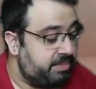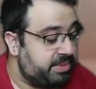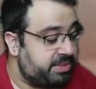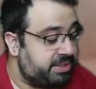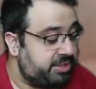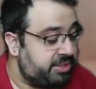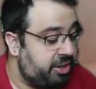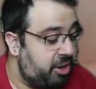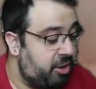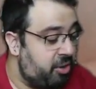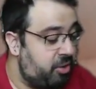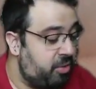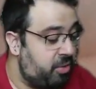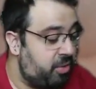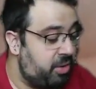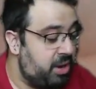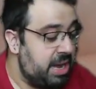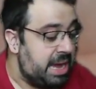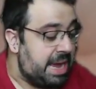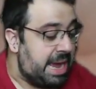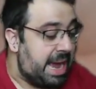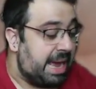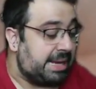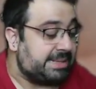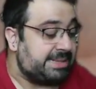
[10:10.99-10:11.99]
So,
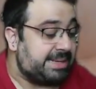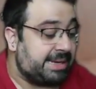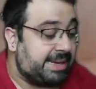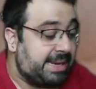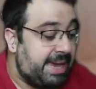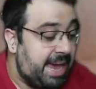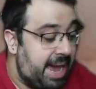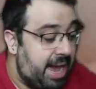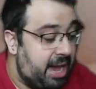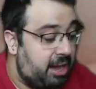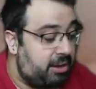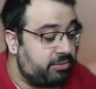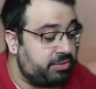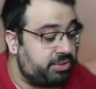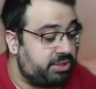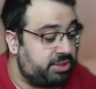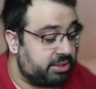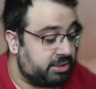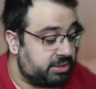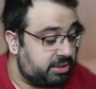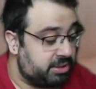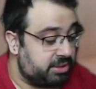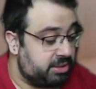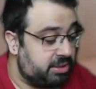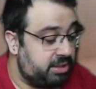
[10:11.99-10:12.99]
as a
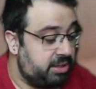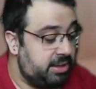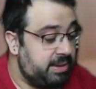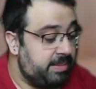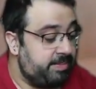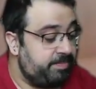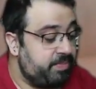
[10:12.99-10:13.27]
counter,